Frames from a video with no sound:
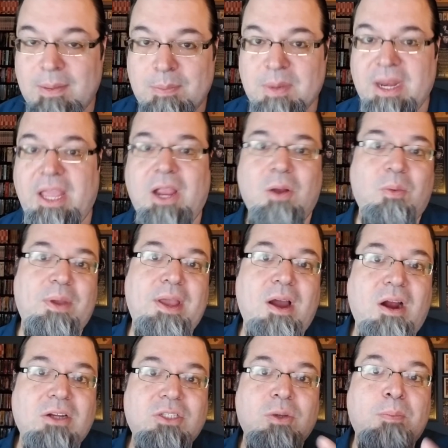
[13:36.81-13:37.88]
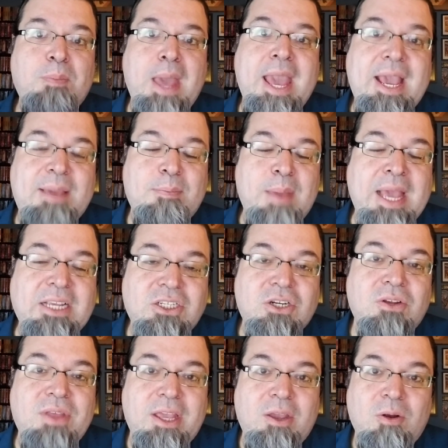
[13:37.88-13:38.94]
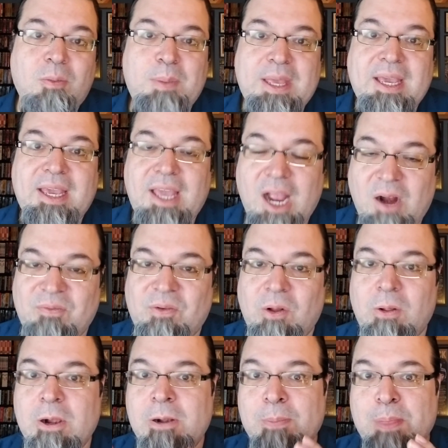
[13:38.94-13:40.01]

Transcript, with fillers: but here we are. So make sure that you're being careful.